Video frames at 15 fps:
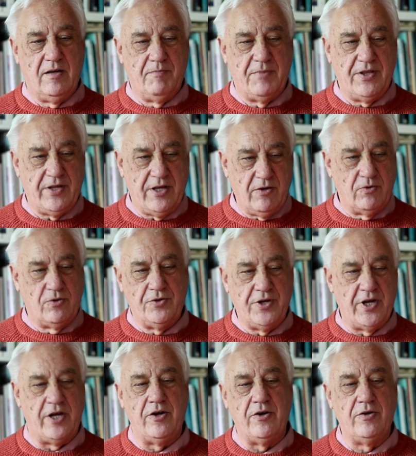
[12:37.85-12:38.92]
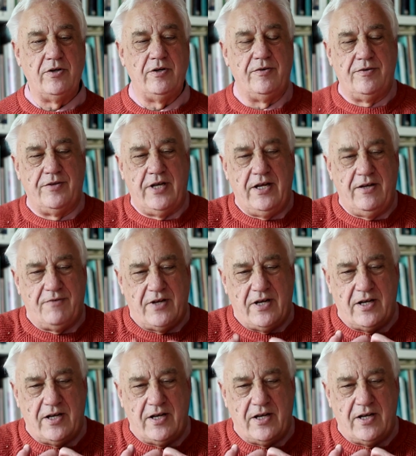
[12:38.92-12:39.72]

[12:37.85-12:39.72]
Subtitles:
but they all know they have